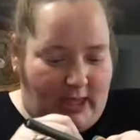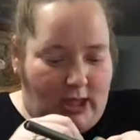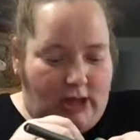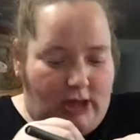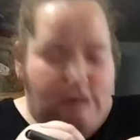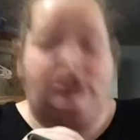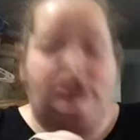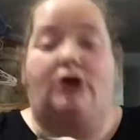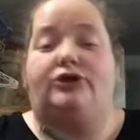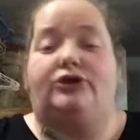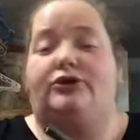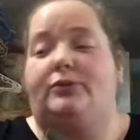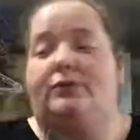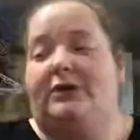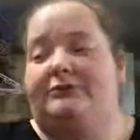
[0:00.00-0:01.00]
No, you know
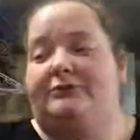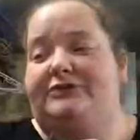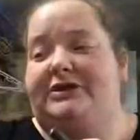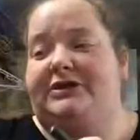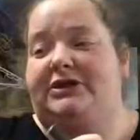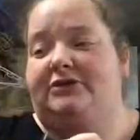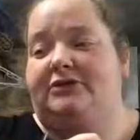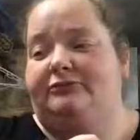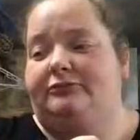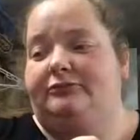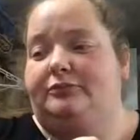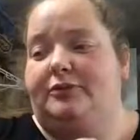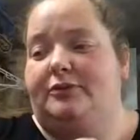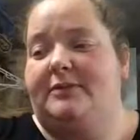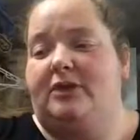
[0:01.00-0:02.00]
what I was thinking of?
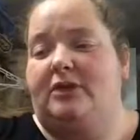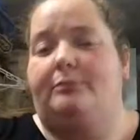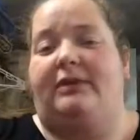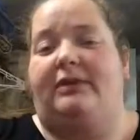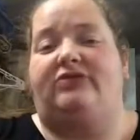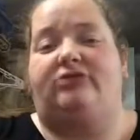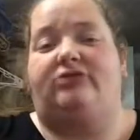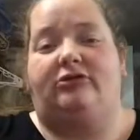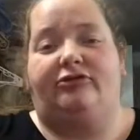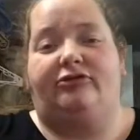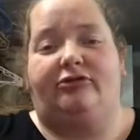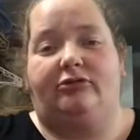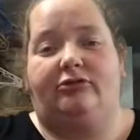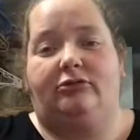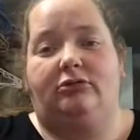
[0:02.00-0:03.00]
Premier Basics,
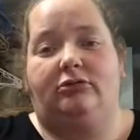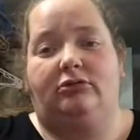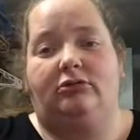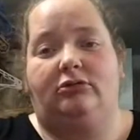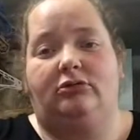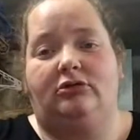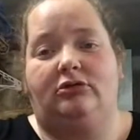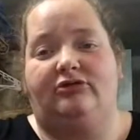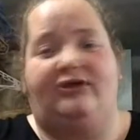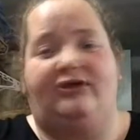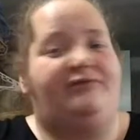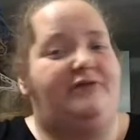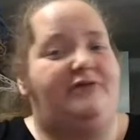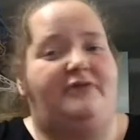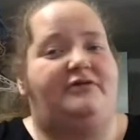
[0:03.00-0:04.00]
because that's
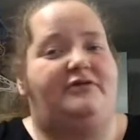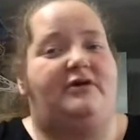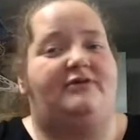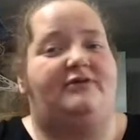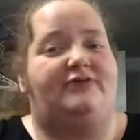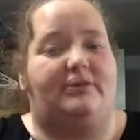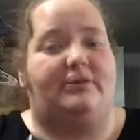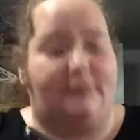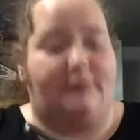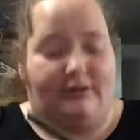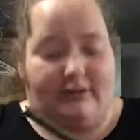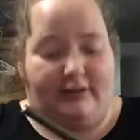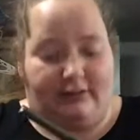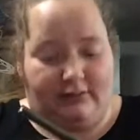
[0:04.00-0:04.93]
not their anti-pilling.